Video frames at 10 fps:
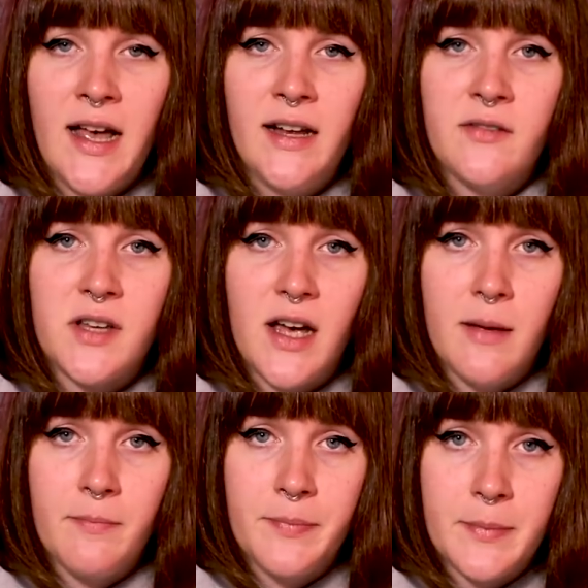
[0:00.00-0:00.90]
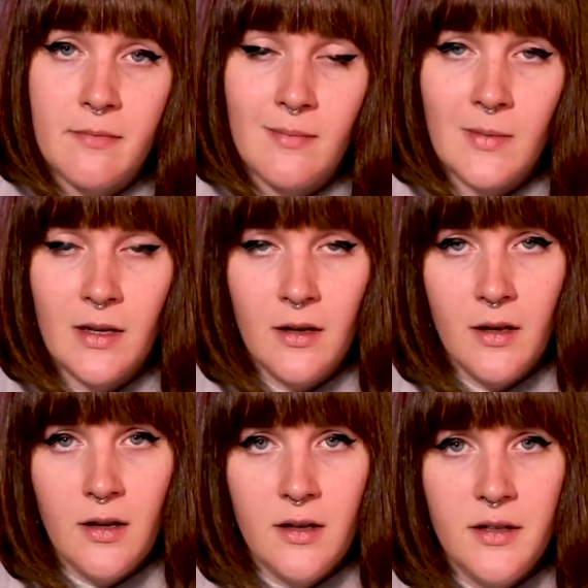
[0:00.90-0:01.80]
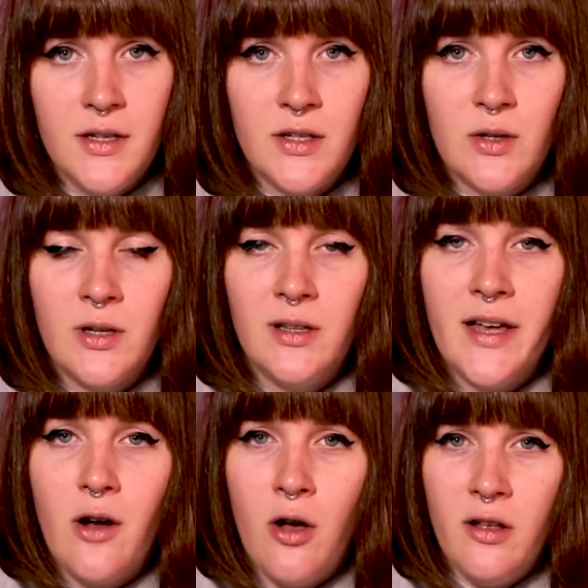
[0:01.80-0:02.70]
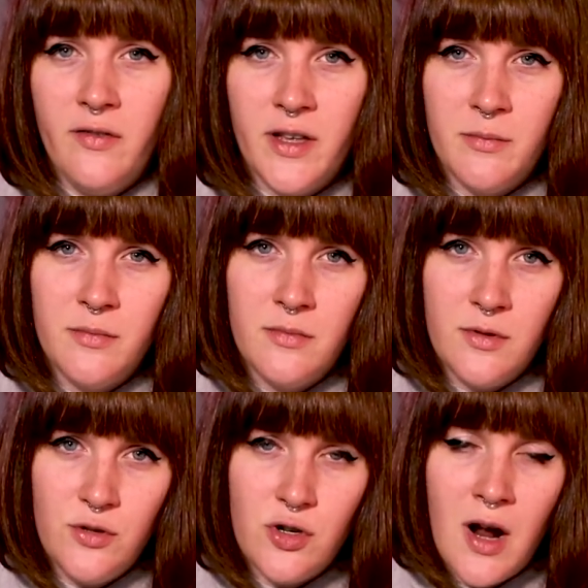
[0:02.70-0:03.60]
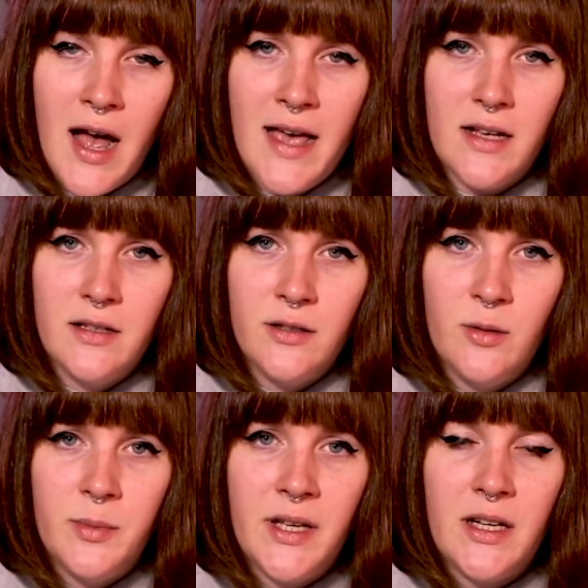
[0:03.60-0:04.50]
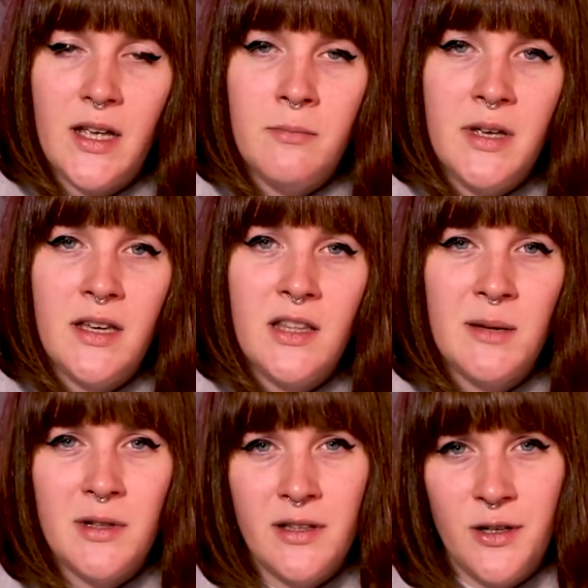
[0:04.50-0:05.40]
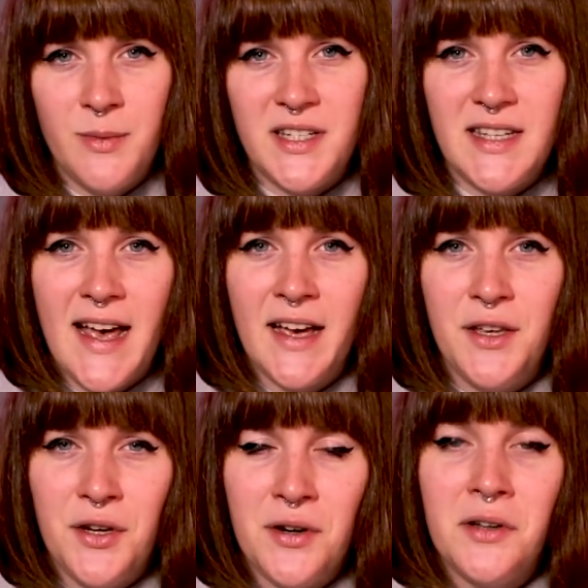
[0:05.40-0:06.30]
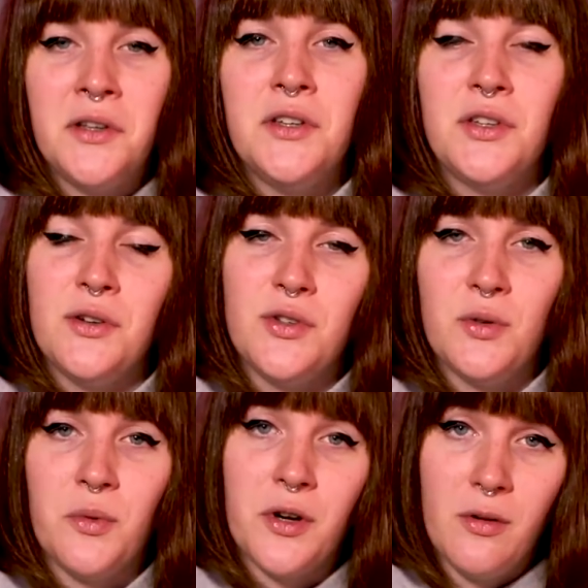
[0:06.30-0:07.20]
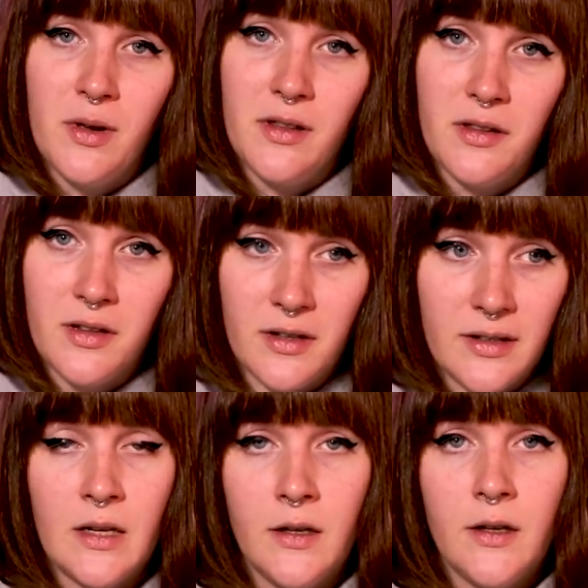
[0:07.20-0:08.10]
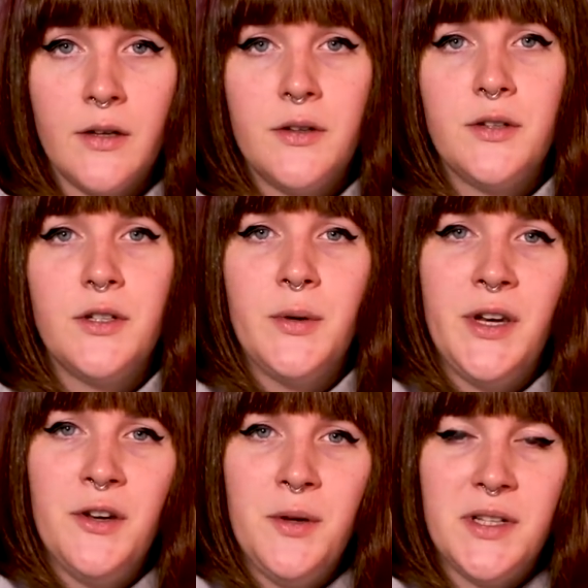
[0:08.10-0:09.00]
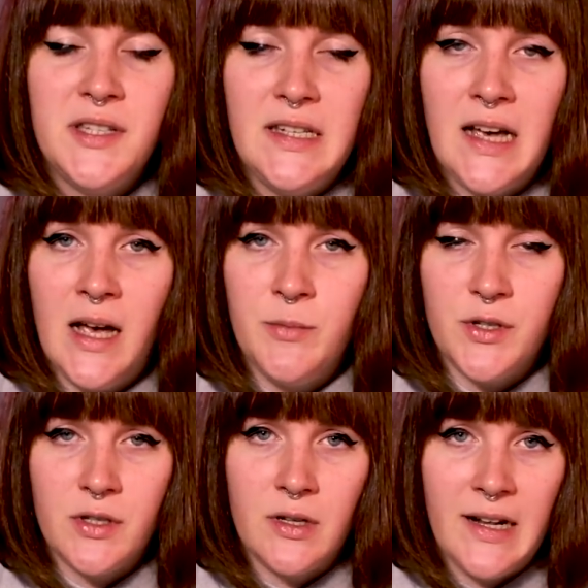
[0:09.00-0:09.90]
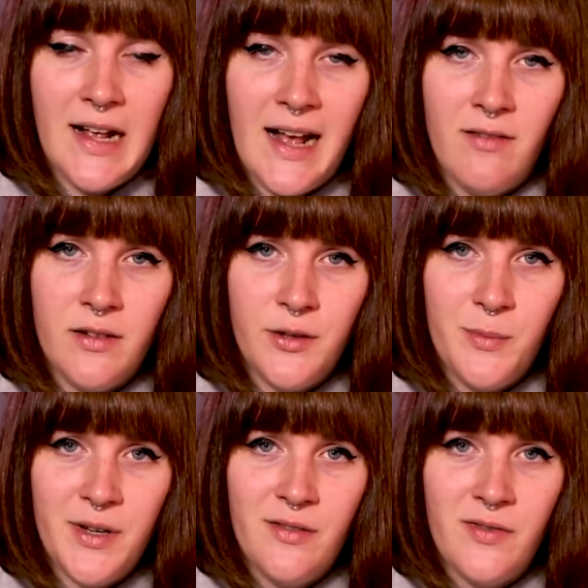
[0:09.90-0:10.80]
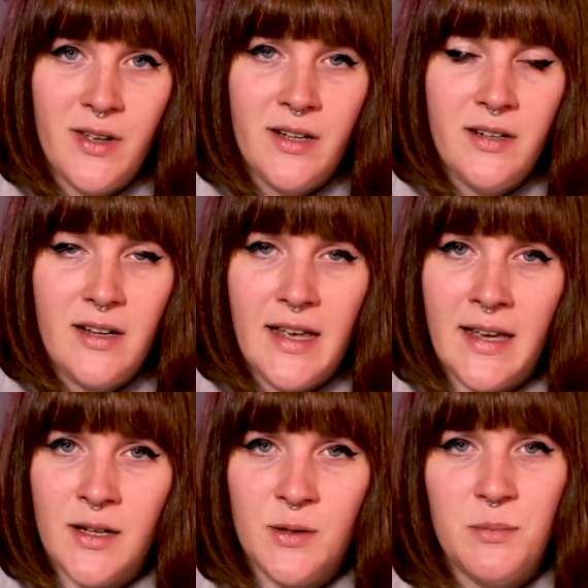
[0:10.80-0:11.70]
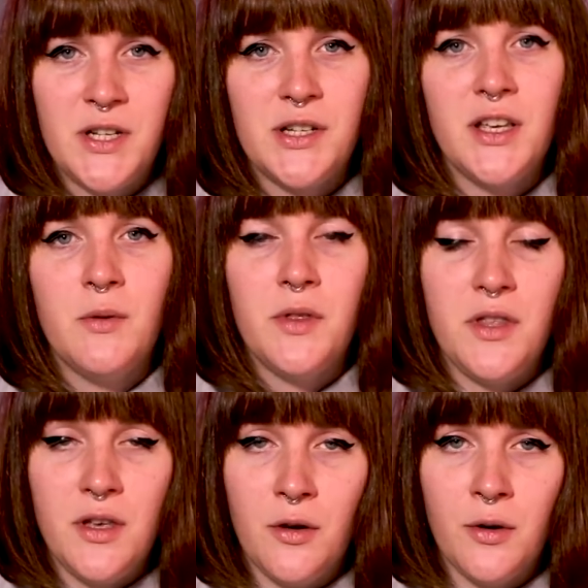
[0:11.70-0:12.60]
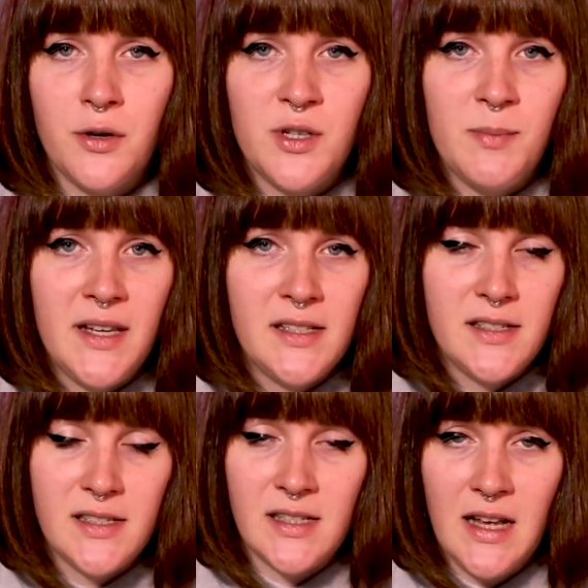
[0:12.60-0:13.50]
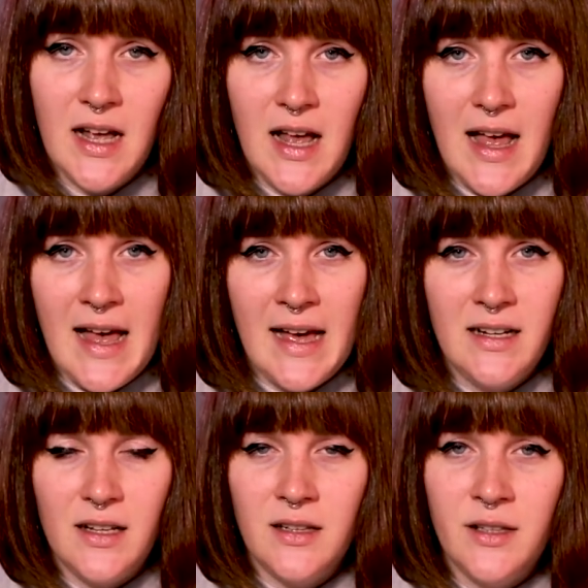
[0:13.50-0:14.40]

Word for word: ahead of time. This is going to let all of them dry a little bit and making them a little bit tackier and easier to work with. So here you can see I'm just going to have a little bit of fun, and much like with the ogre's bases, add a